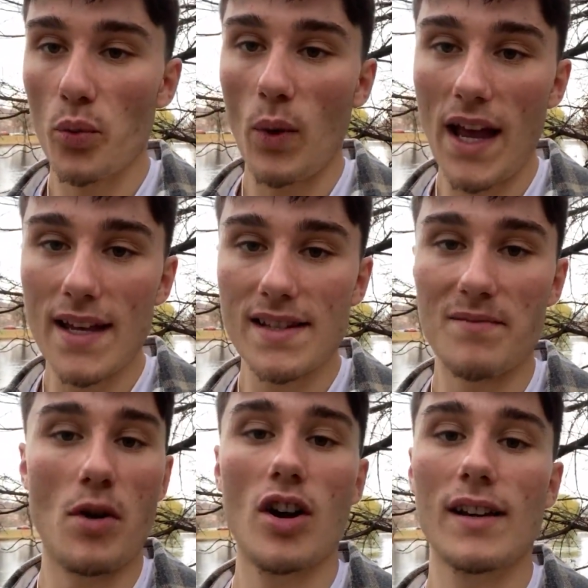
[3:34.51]
ways of
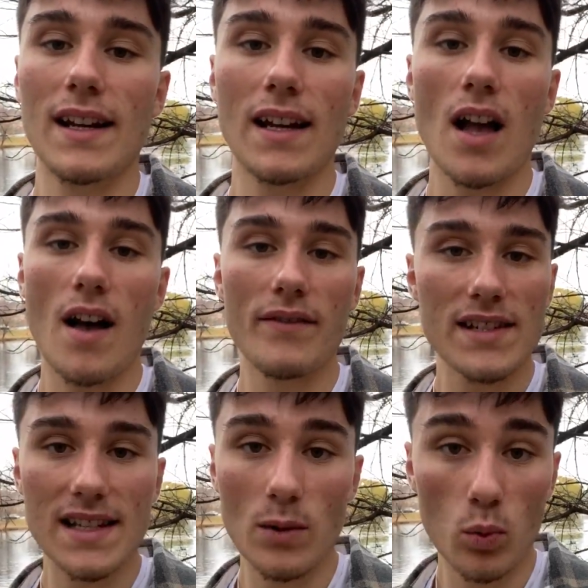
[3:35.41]
marketing
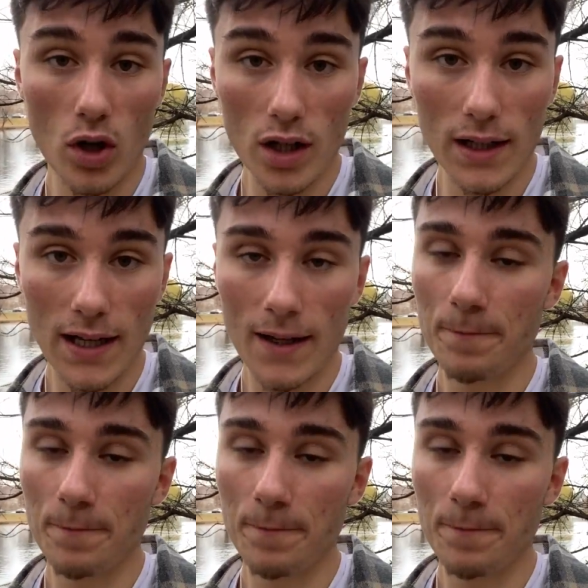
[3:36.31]
obviously work.